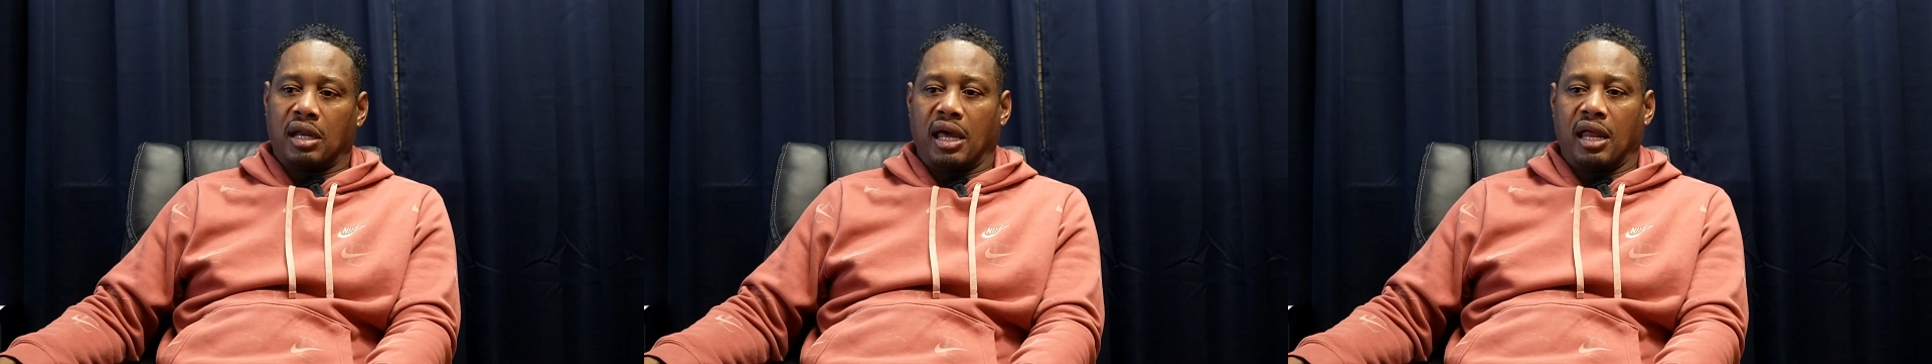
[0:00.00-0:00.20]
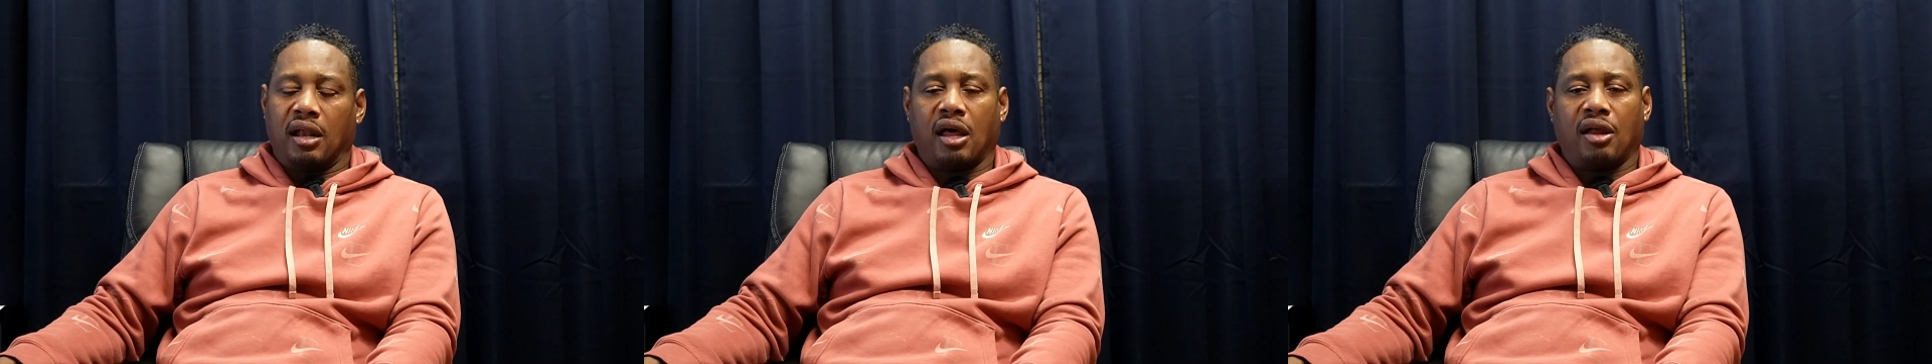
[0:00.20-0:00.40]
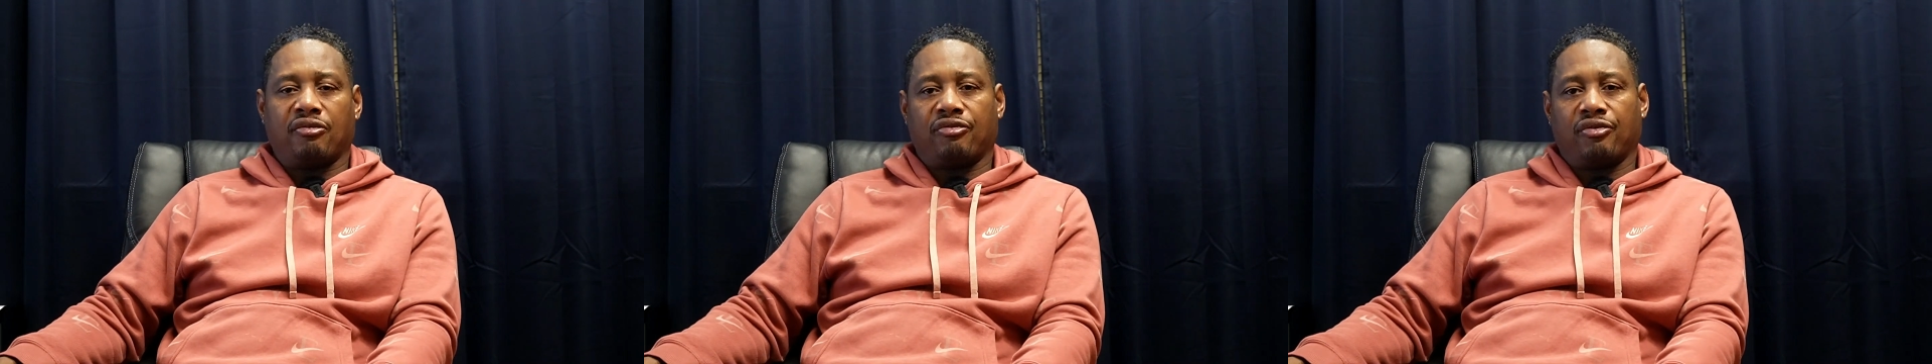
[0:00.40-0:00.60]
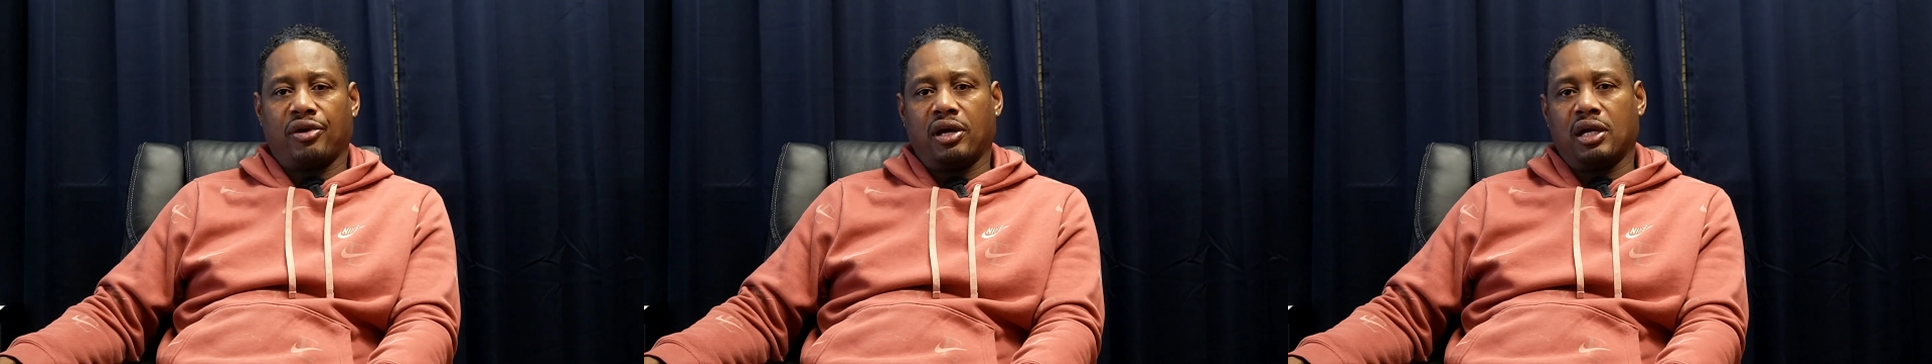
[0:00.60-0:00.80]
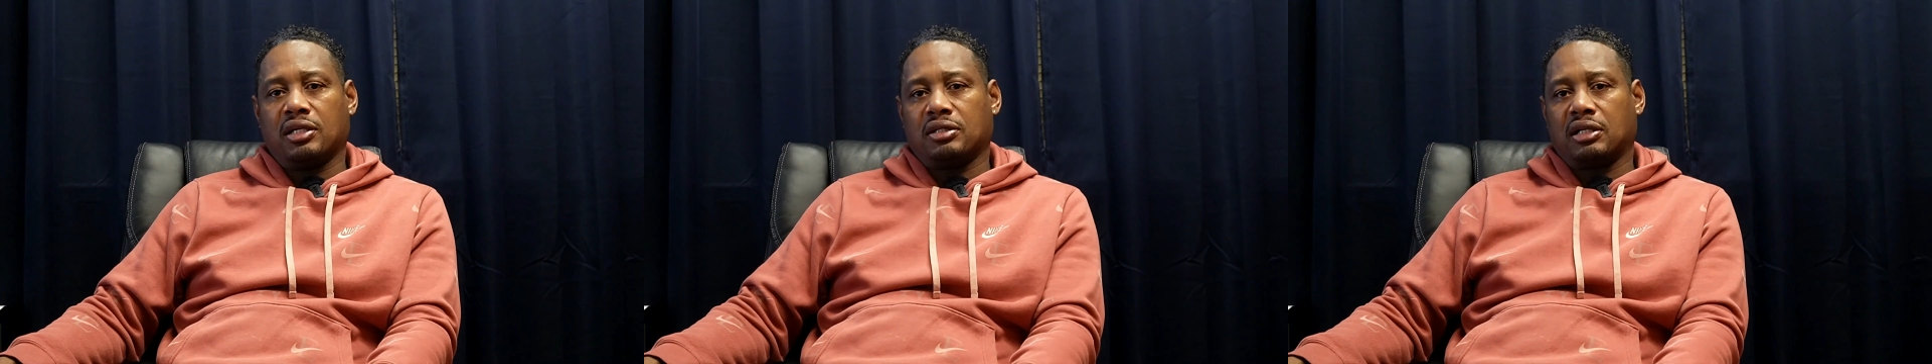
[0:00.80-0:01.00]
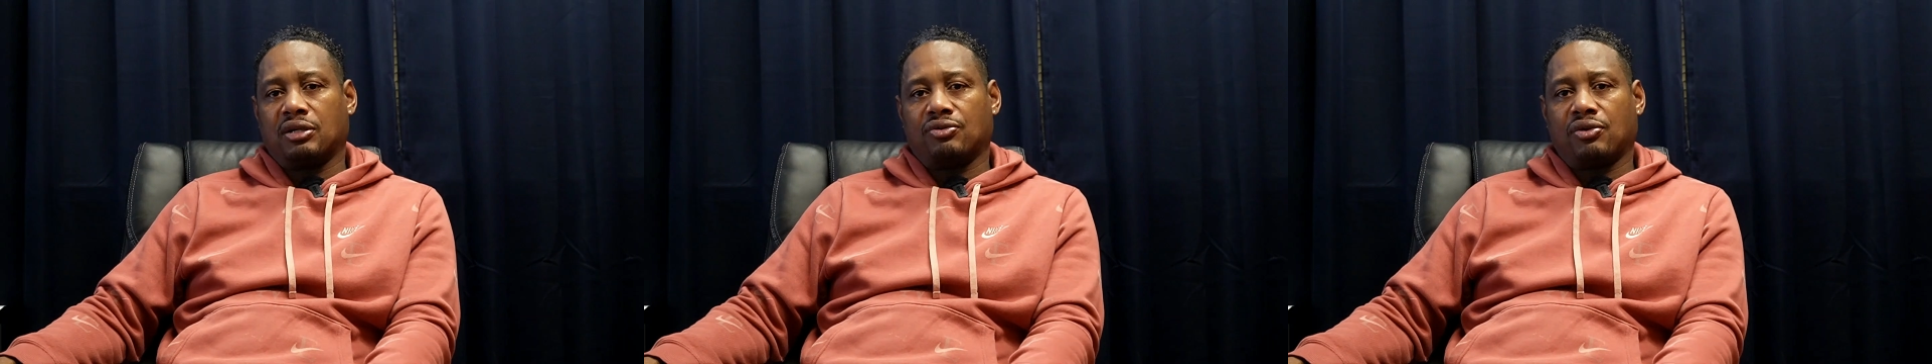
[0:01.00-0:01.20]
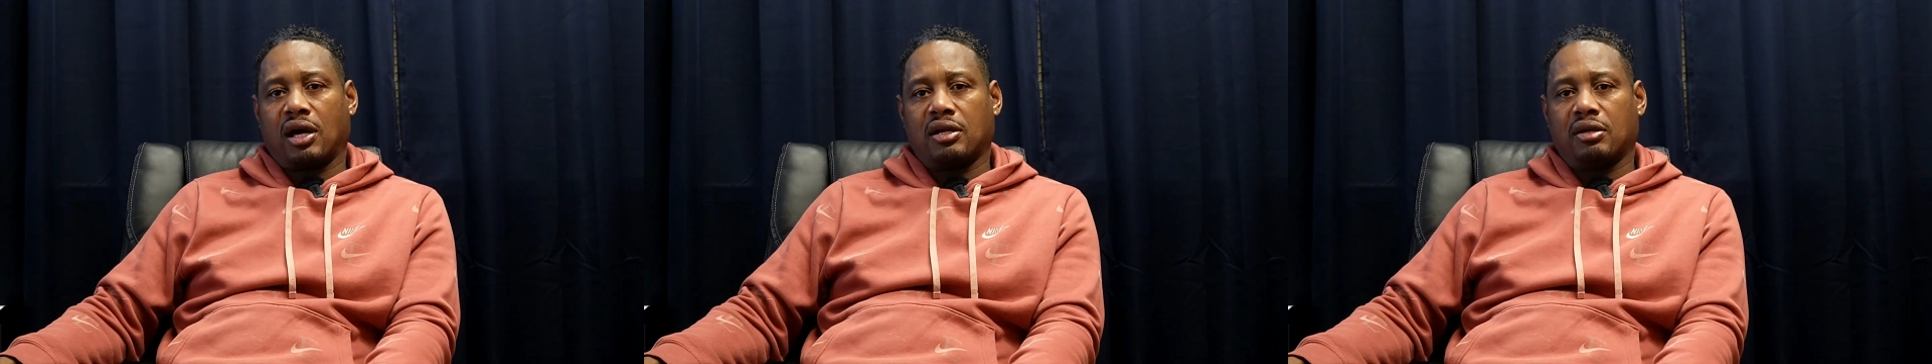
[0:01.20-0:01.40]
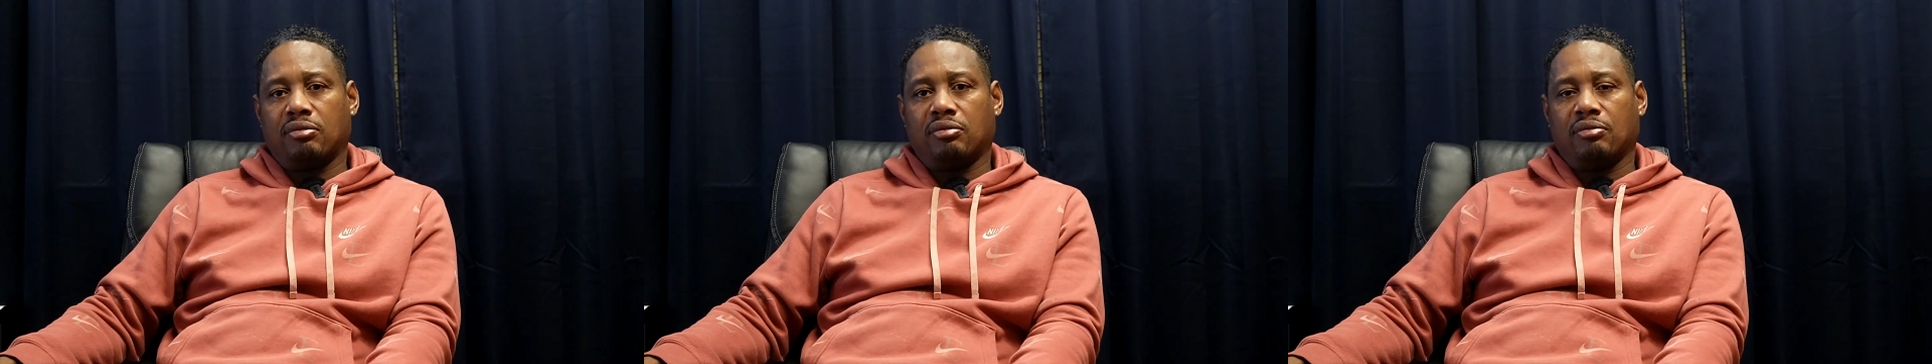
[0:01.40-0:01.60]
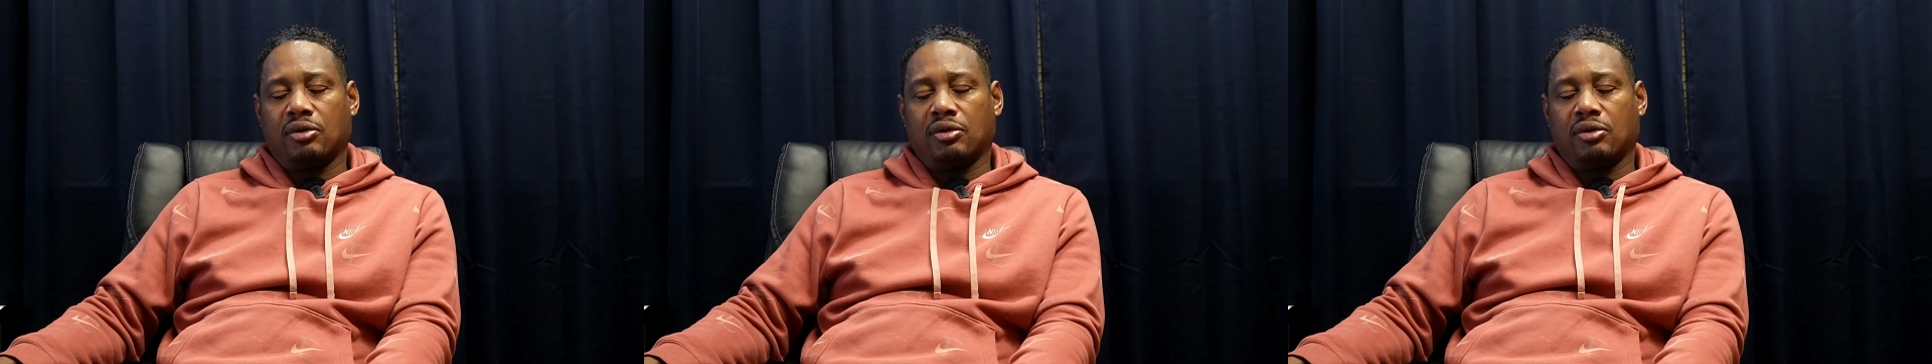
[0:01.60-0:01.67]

I had a lot of friends that tried to,